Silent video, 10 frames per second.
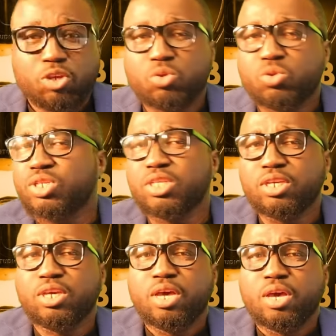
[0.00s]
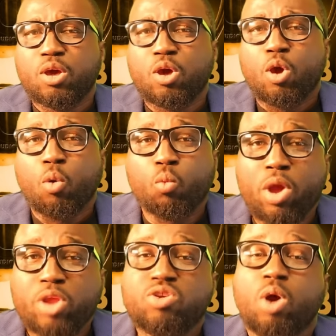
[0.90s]
You see,
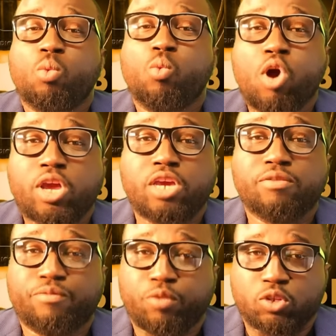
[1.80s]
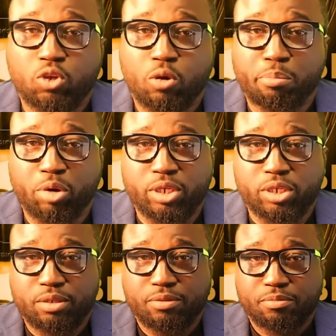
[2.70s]
when you're working for
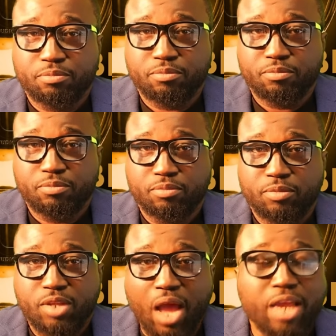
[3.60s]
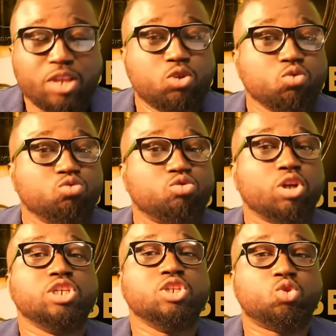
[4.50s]
somebody and you
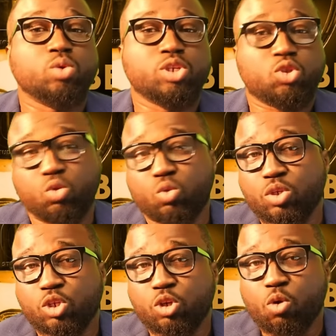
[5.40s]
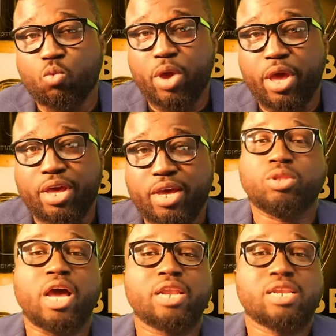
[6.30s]
run into a situation where
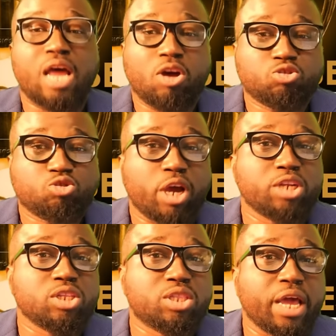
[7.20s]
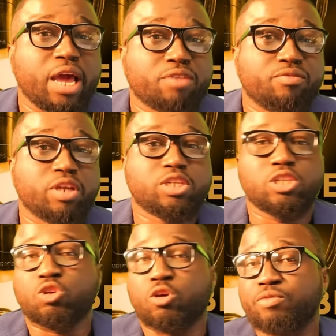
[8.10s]
they are now trying to take
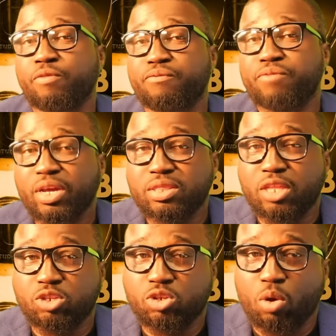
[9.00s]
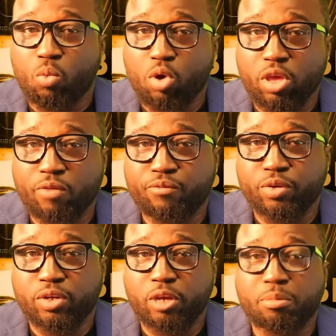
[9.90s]
advantage of the fact that you are working
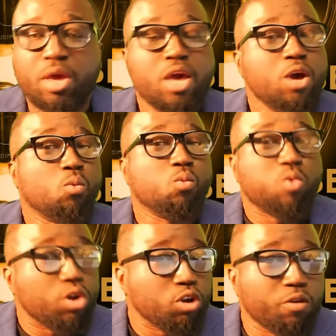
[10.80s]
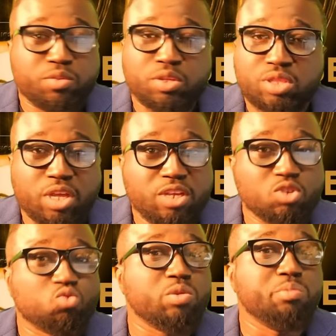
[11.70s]
for them, one of the
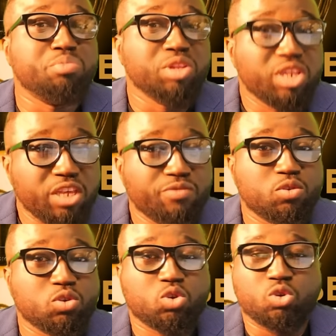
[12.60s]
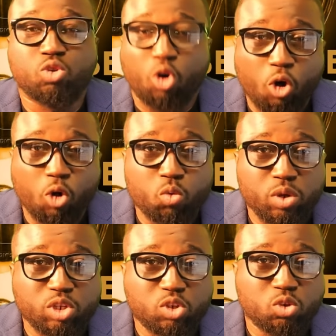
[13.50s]
things we believe you should
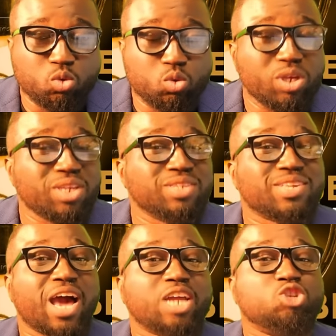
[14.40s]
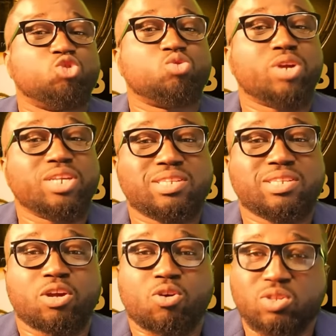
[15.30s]
always do is address
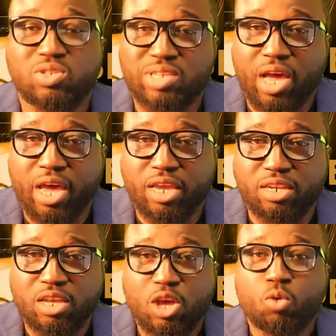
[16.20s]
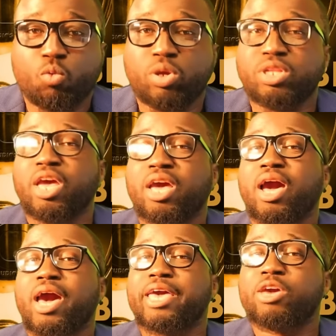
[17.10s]
the concern with a
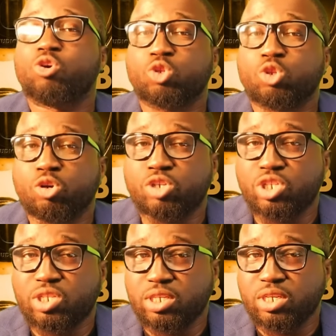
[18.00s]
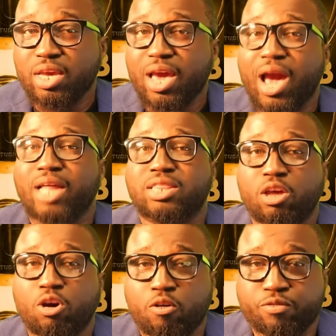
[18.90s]
higher authority at
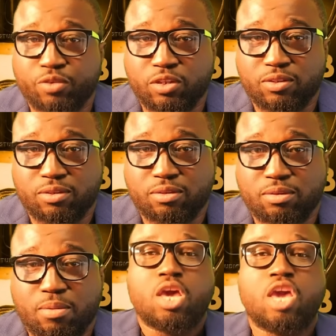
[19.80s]
the office.